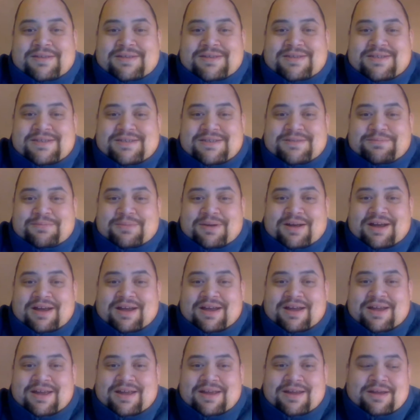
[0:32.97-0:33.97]
this is
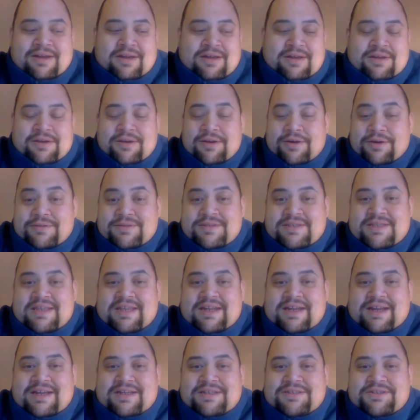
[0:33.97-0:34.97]
my notes
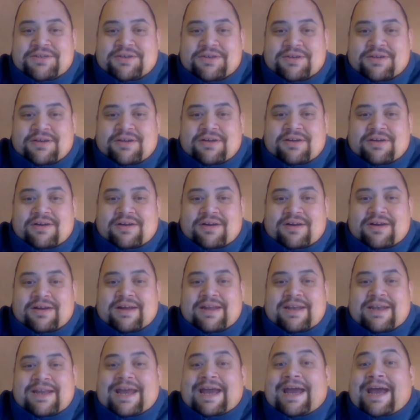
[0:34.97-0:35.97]
that I took
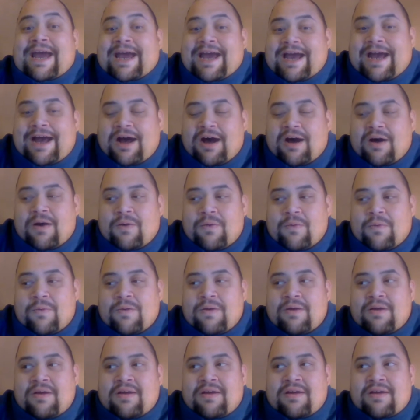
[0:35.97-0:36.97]
on
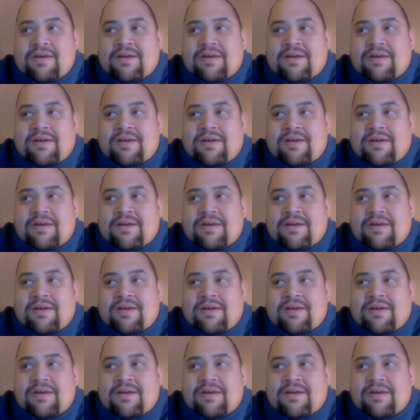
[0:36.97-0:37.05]
how